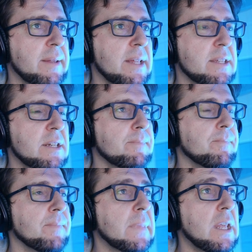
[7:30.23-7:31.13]
that's it.
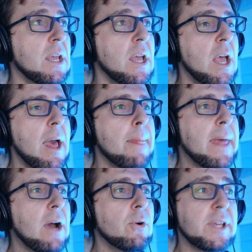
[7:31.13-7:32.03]
And
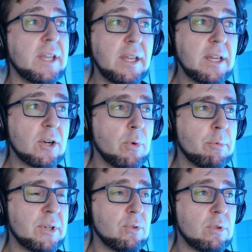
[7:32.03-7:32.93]
now here, when
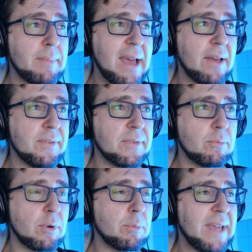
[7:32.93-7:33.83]
we do the math,
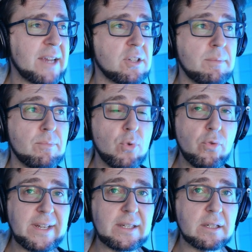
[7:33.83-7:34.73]
where we actually
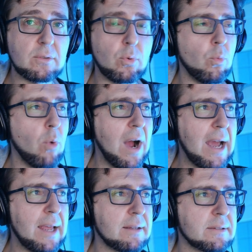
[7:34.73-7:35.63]
moving the
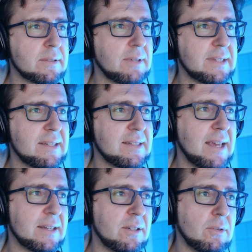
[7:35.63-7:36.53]
Y. So as I
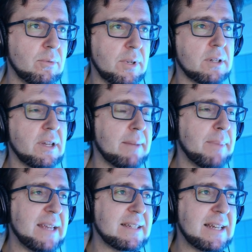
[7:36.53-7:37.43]
said, you know, we're going to
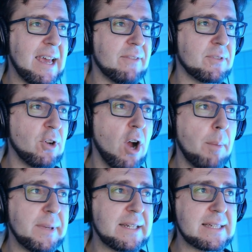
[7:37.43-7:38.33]
basically have to
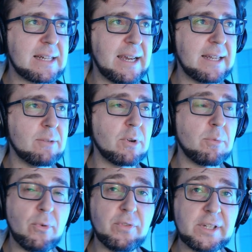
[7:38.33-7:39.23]
copy this line where we're
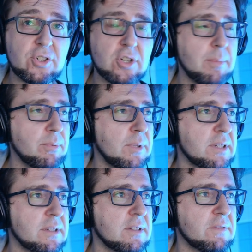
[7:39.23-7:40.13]
moving the ship,
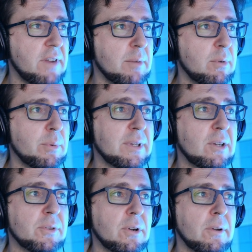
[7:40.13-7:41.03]
this variable. We're
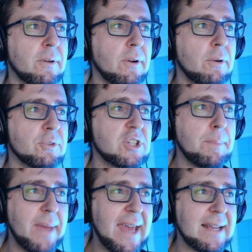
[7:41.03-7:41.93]
going to go
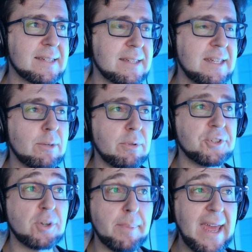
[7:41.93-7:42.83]
ship X equals
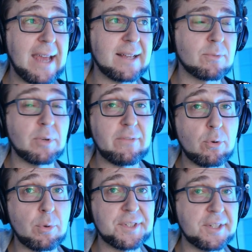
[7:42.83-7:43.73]
ship X, whatever
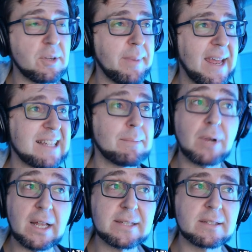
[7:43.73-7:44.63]
was in ship X
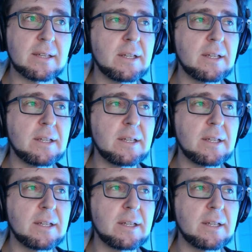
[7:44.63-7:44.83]
plus